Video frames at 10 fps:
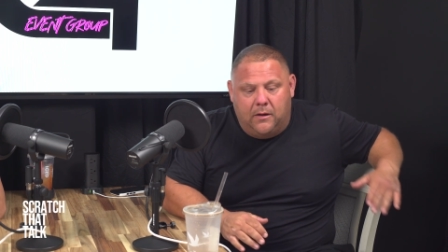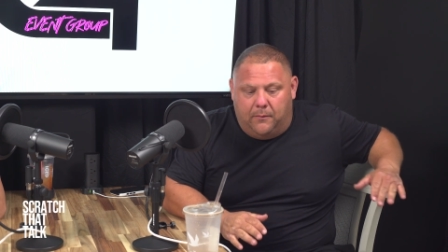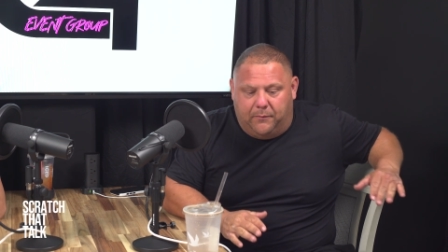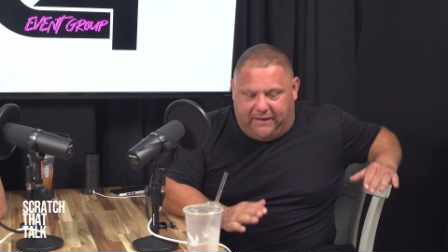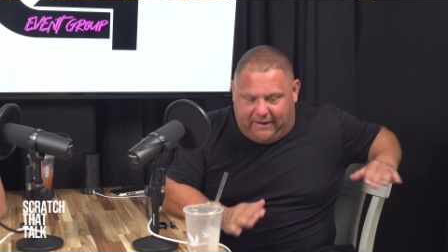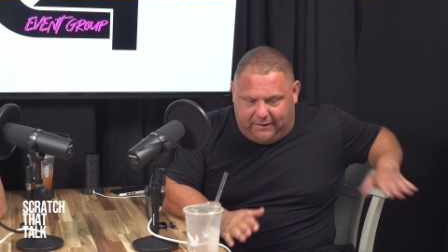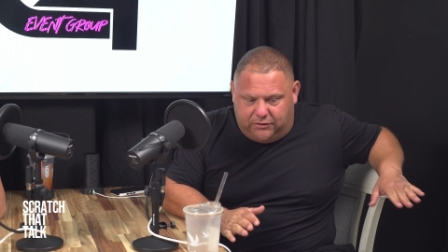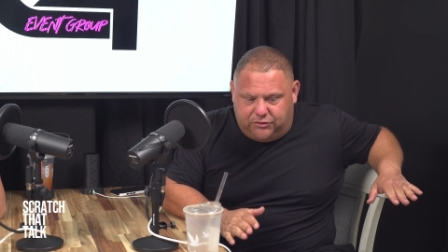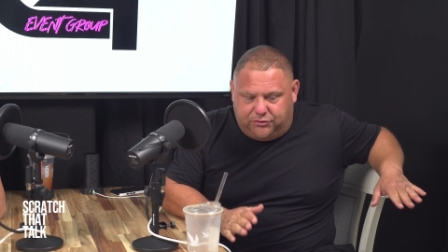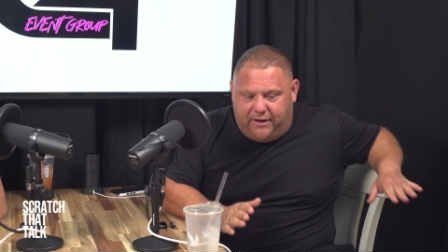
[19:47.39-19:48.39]
but the
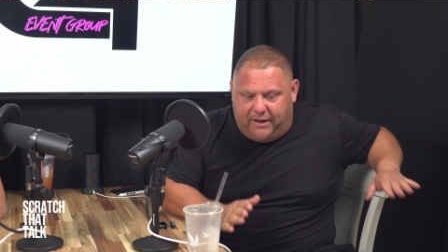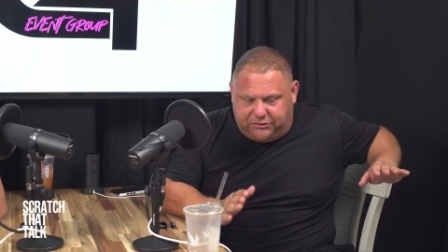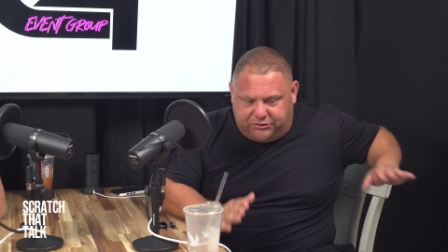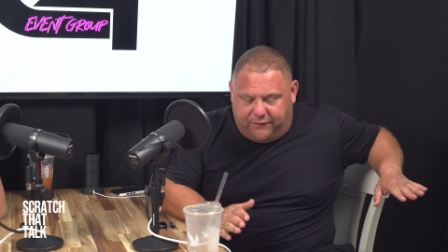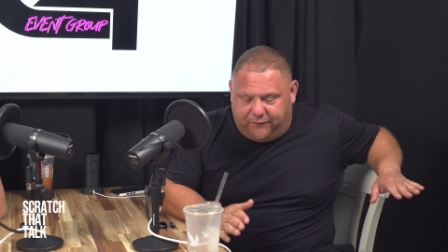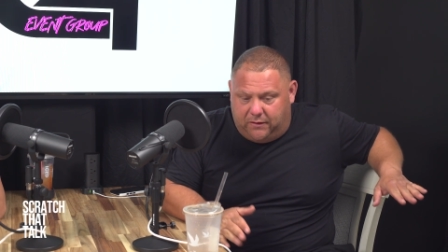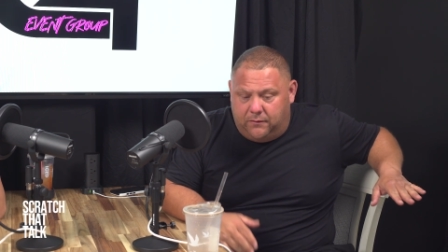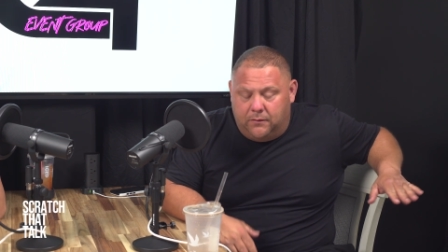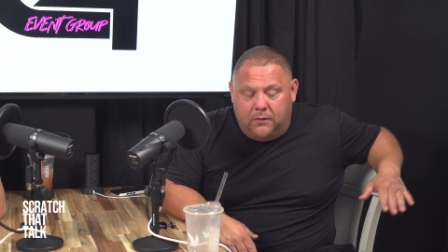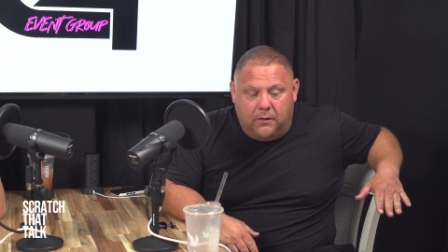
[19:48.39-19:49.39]
industry has shifted,
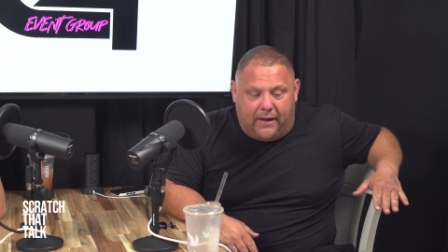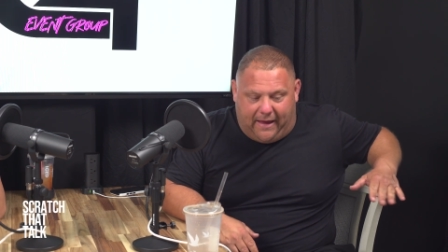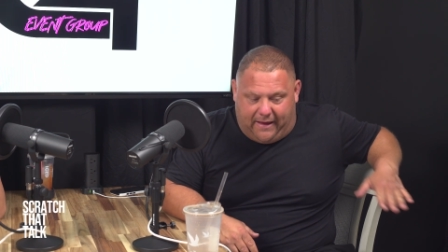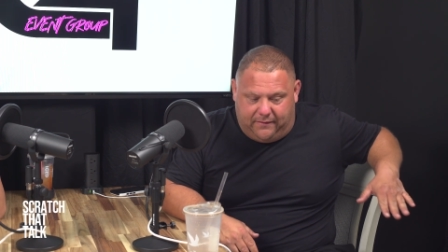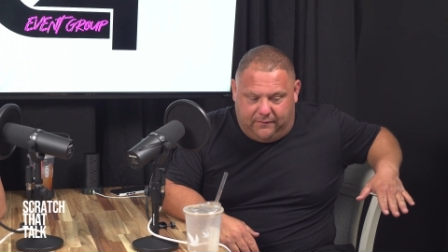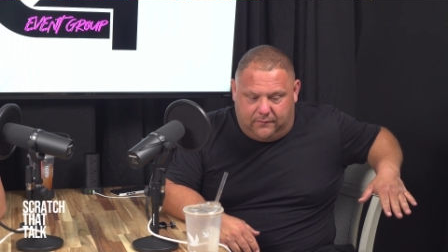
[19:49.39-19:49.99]
and